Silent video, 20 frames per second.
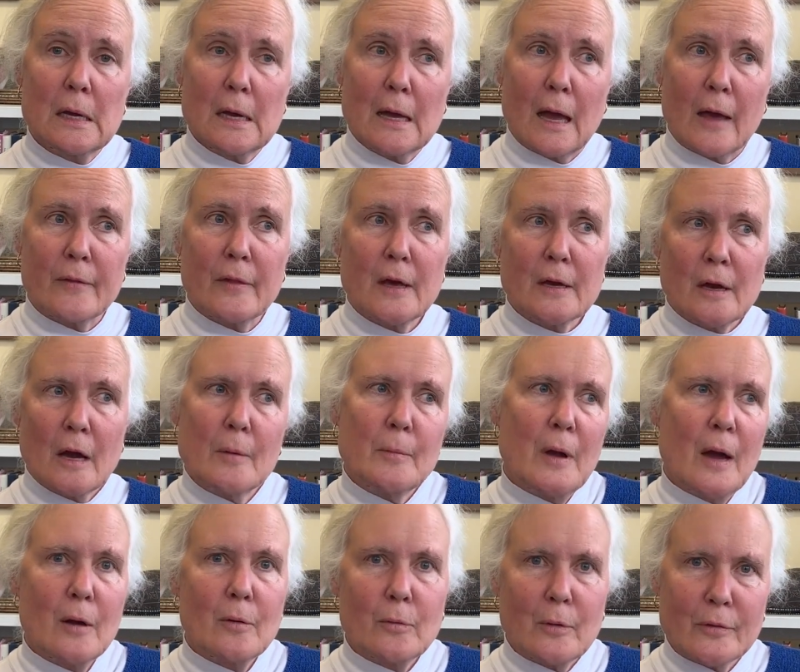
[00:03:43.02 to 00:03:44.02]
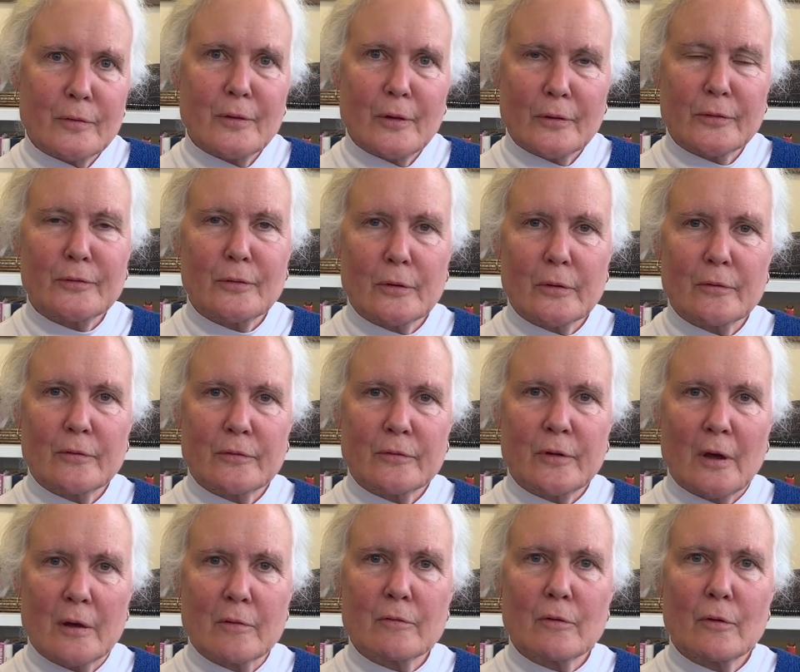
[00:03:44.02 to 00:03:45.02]
And they come out with this sort of
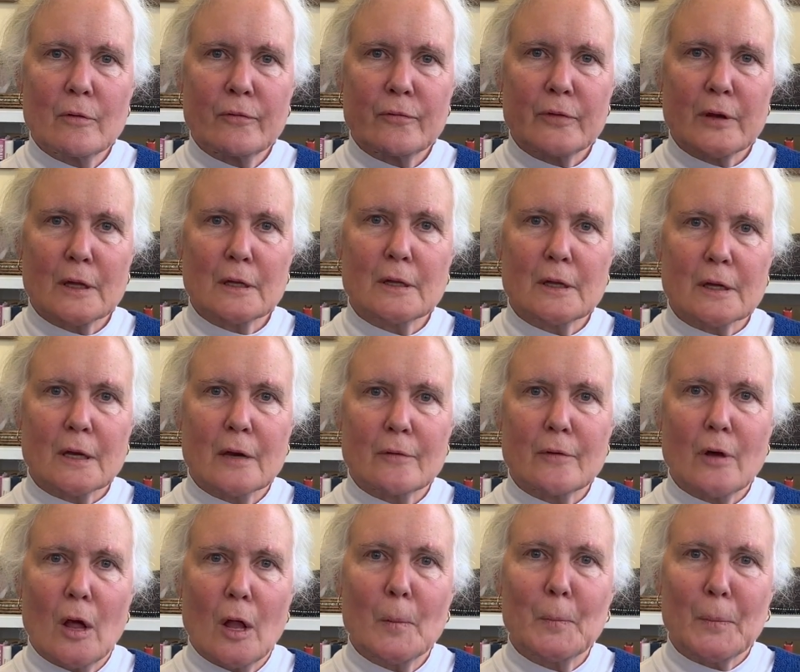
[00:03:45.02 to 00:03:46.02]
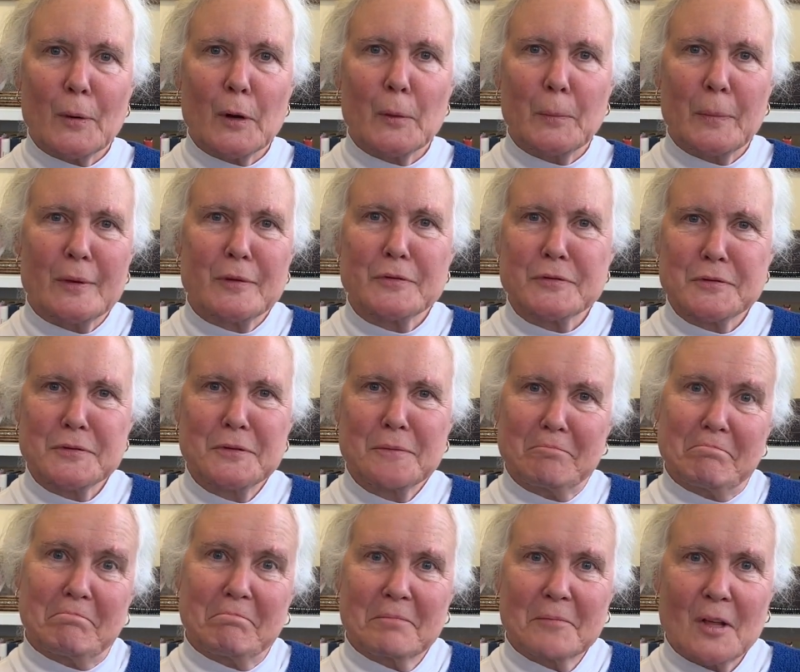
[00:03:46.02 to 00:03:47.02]
general feeling of all-purpose
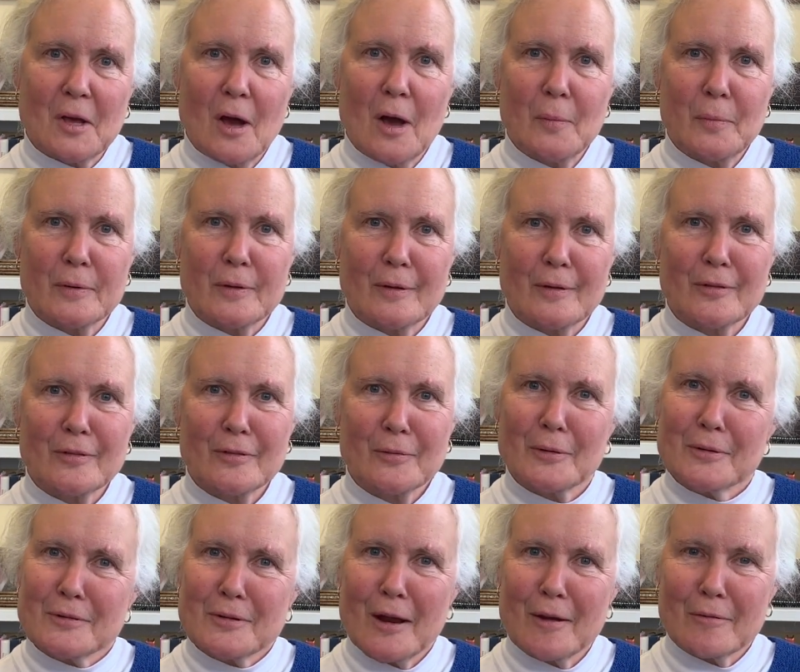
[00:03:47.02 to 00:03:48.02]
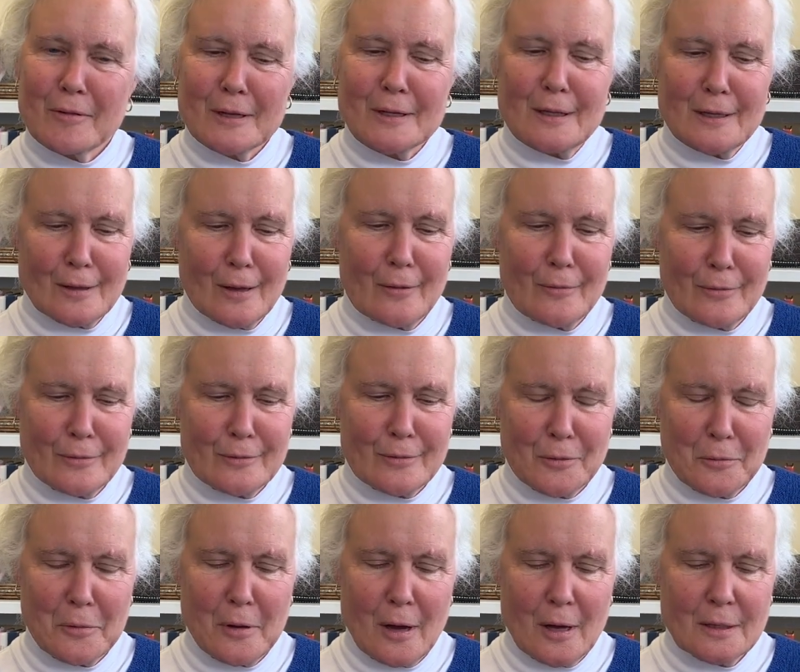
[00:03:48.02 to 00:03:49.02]
competence, which I really love to
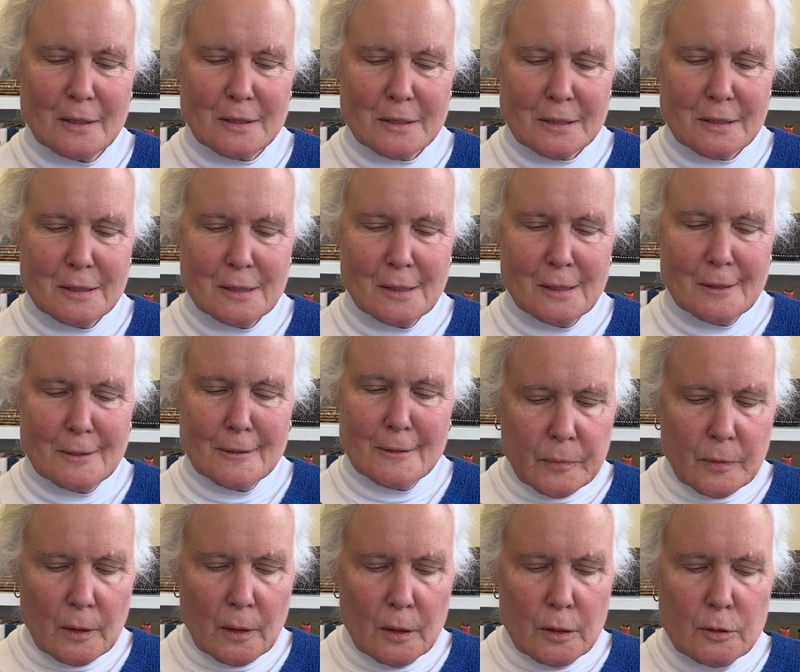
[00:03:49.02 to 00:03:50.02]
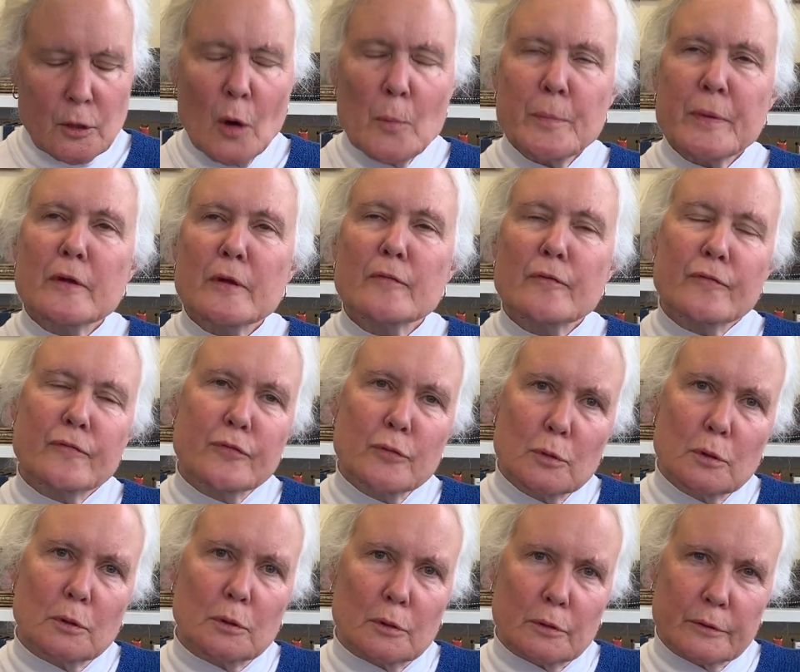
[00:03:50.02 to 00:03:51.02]
watch. Don't be
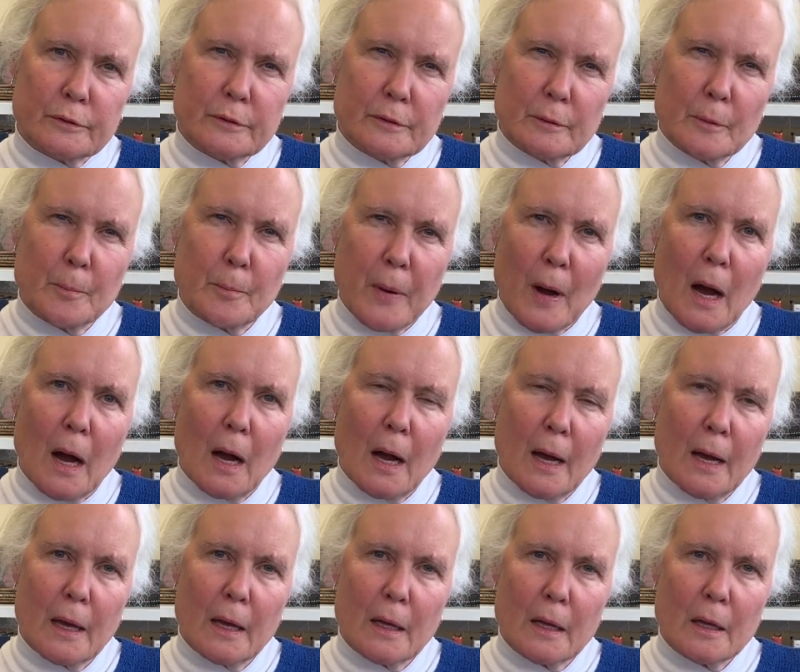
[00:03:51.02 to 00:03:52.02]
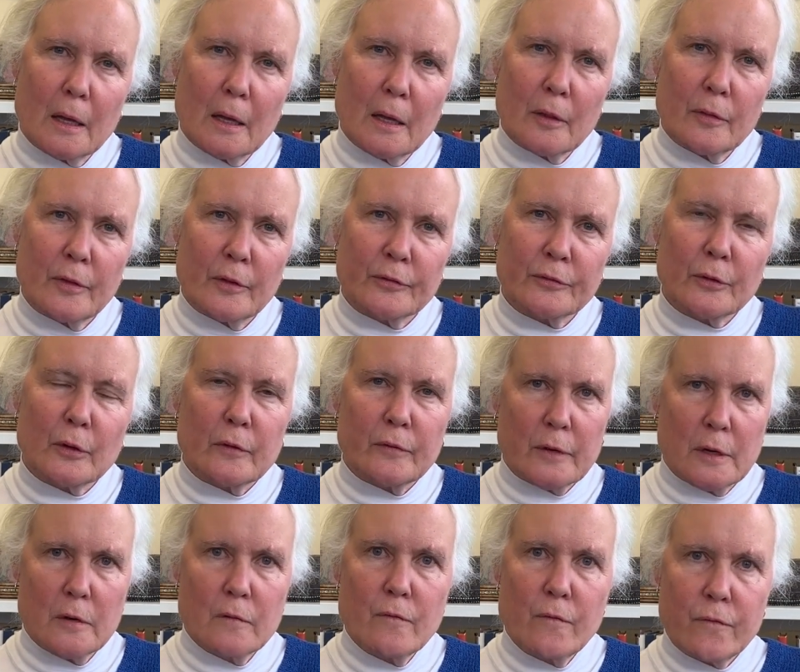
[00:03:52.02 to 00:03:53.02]
fooled by the sort of
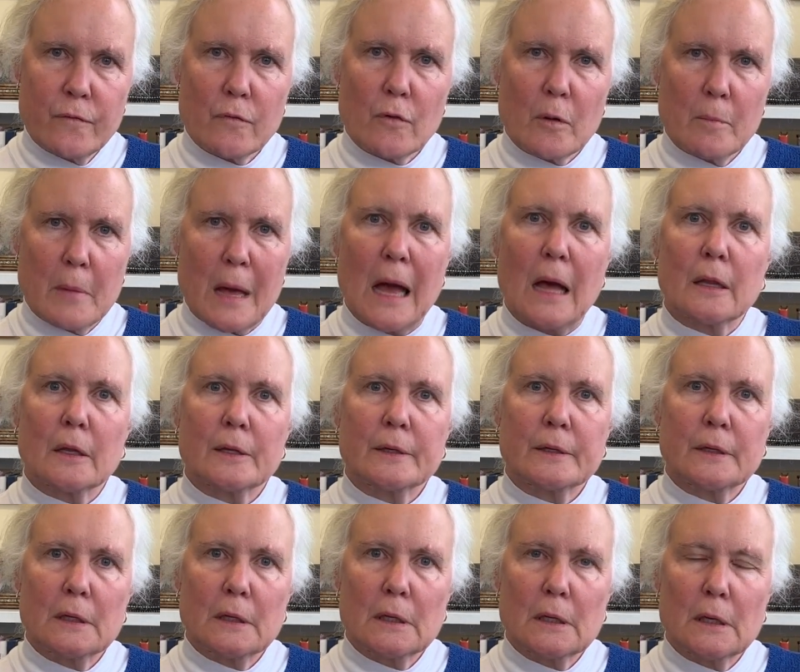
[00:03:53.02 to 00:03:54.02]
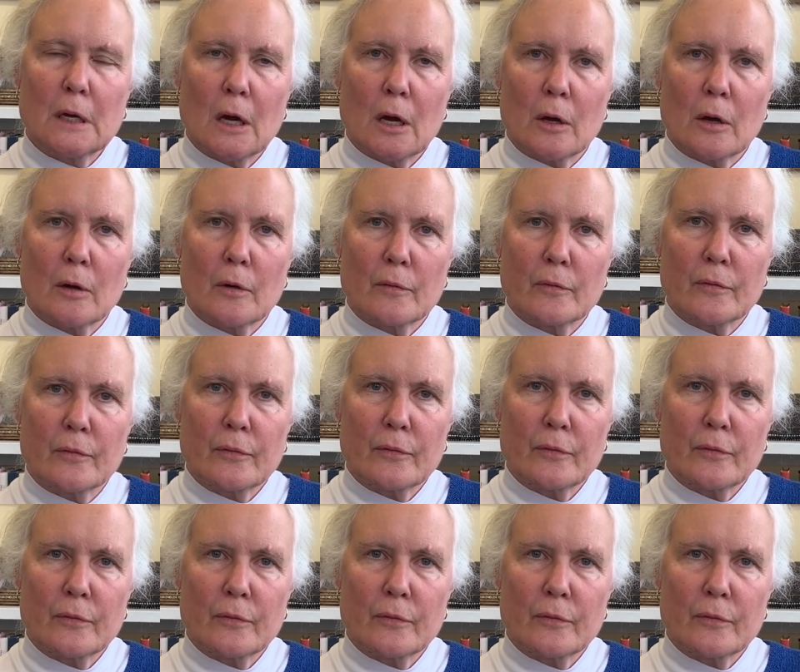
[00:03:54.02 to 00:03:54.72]
informality of